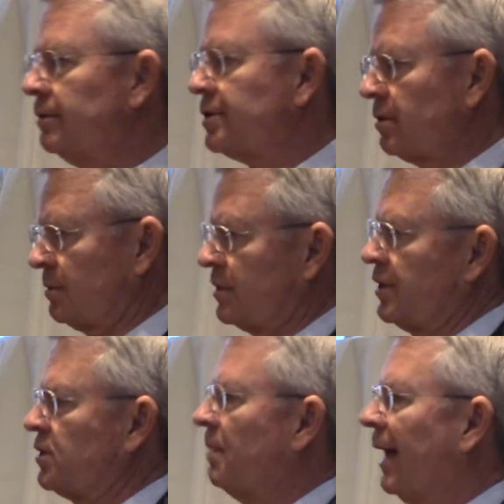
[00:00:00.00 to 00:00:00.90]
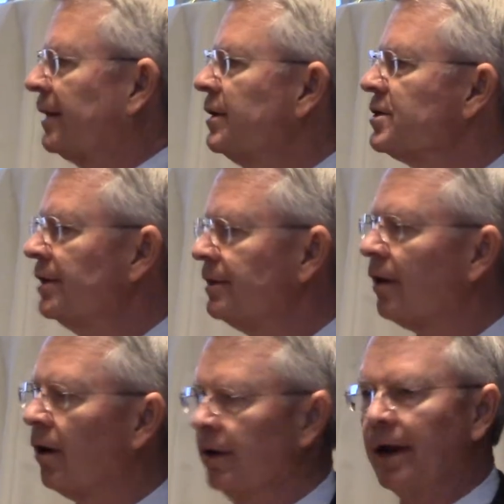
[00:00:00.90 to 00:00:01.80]
suspect is that there
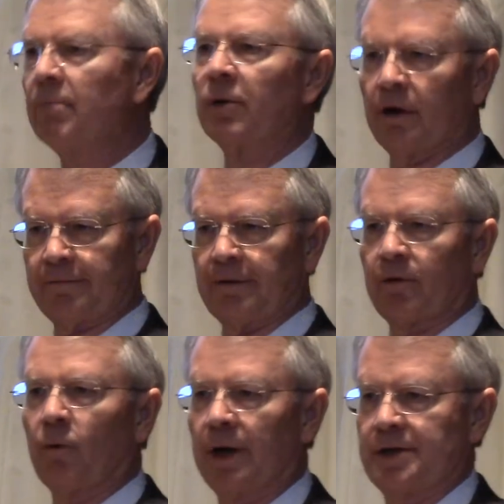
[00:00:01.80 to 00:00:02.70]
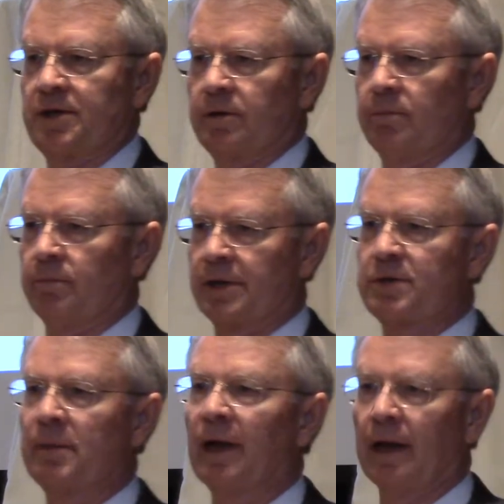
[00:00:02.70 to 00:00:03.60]
are a number of different ways to
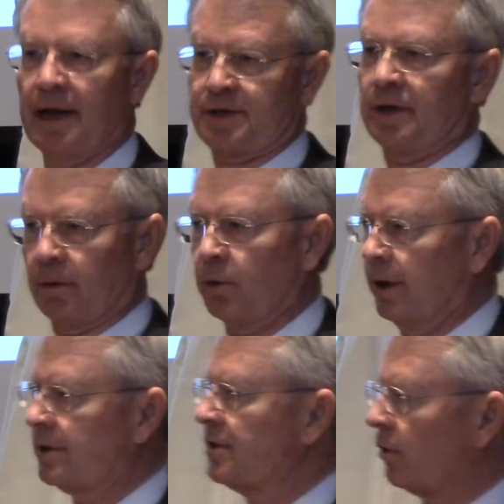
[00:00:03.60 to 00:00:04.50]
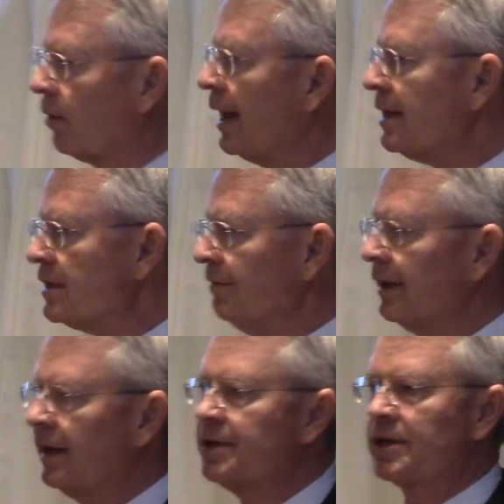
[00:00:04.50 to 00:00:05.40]
misspell lisinopril. So
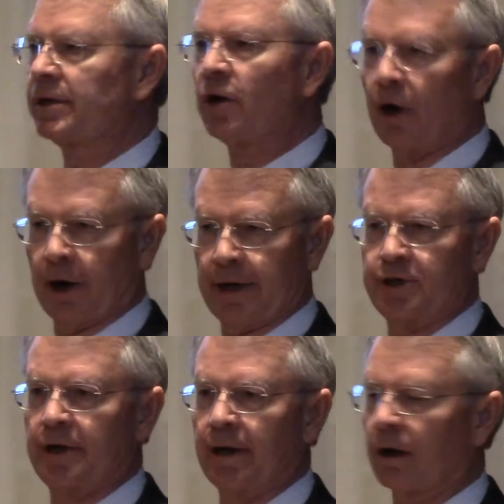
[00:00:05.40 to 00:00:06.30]
creativity is encouraged here,